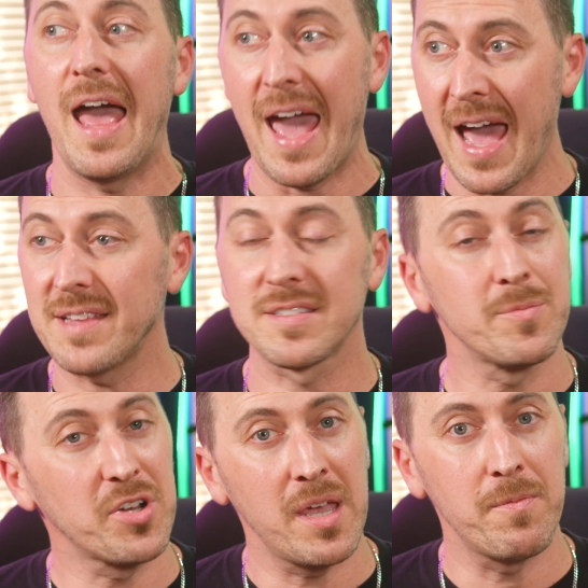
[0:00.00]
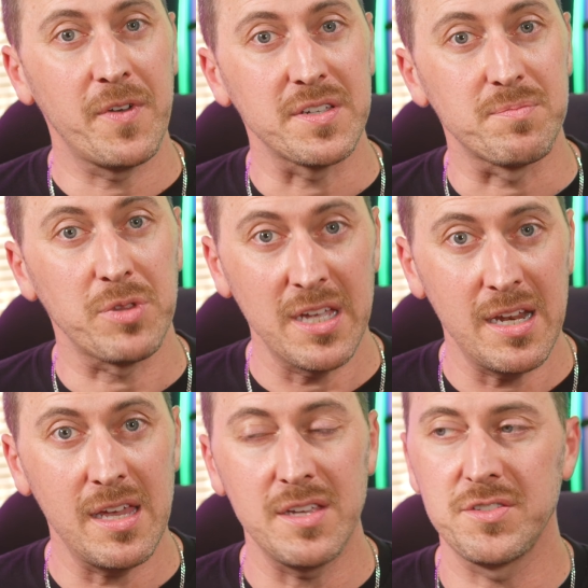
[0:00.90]
at Summer Game Fest
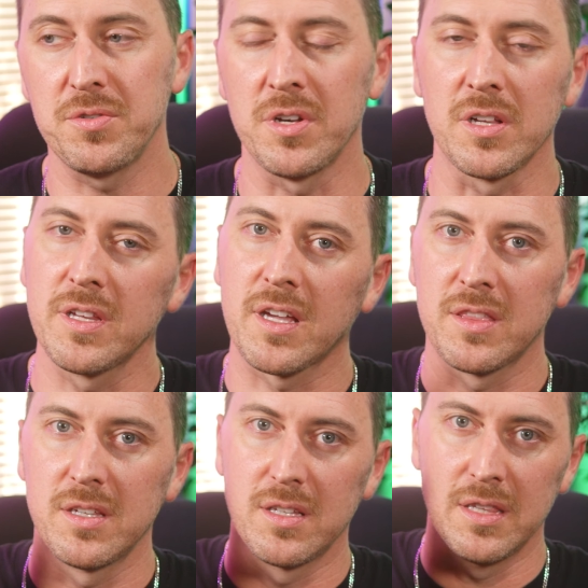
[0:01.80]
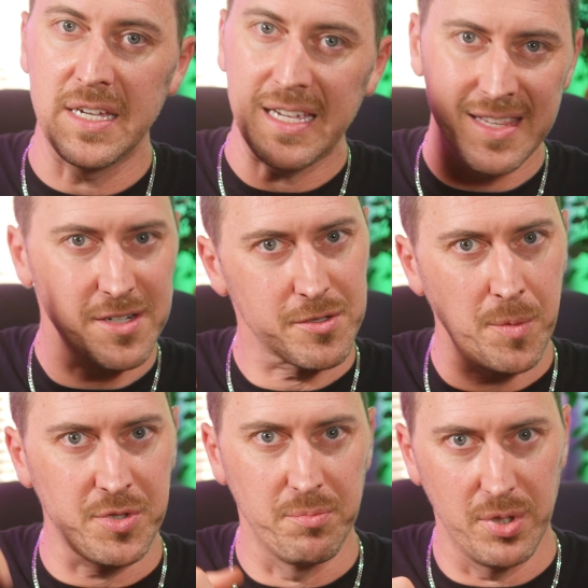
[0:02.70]
Playdays, you can click the link in the
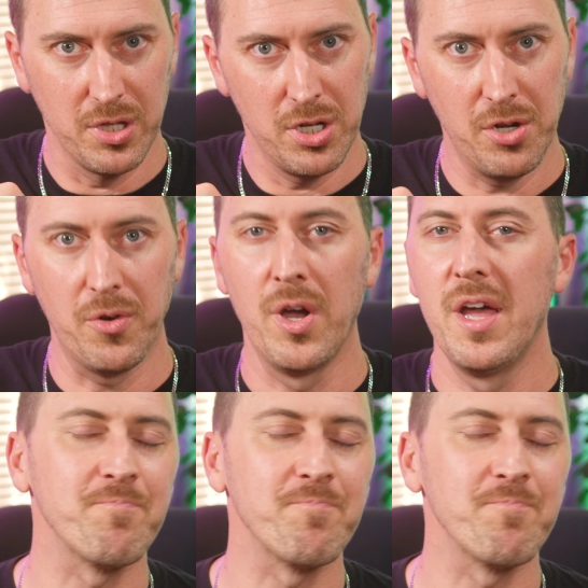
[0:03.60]
description below.